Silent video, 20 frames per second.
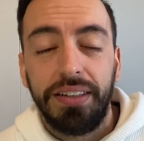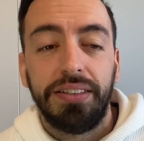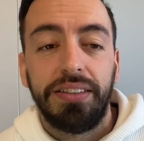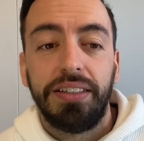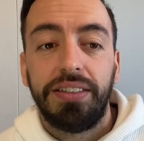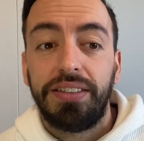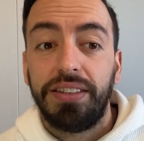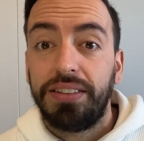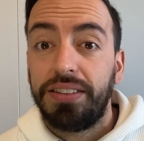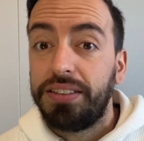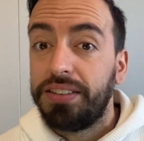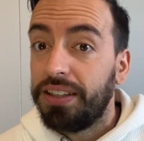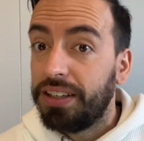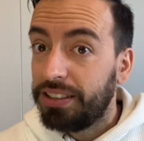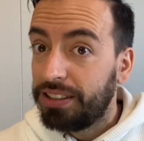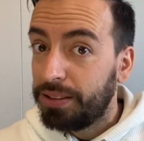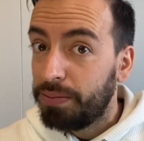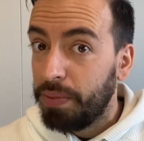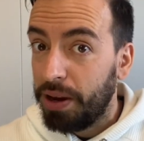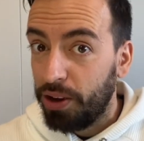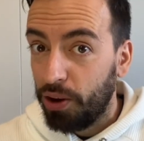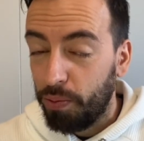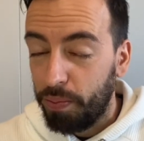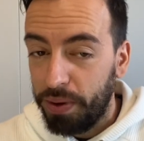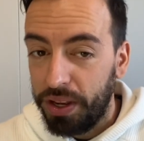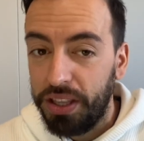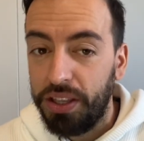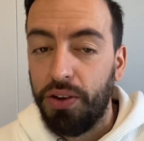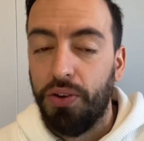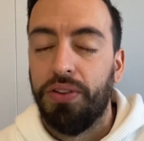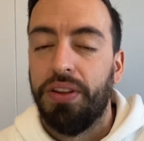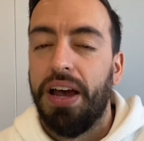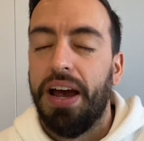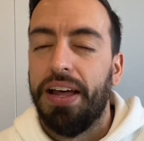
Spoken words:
this is just my opinion,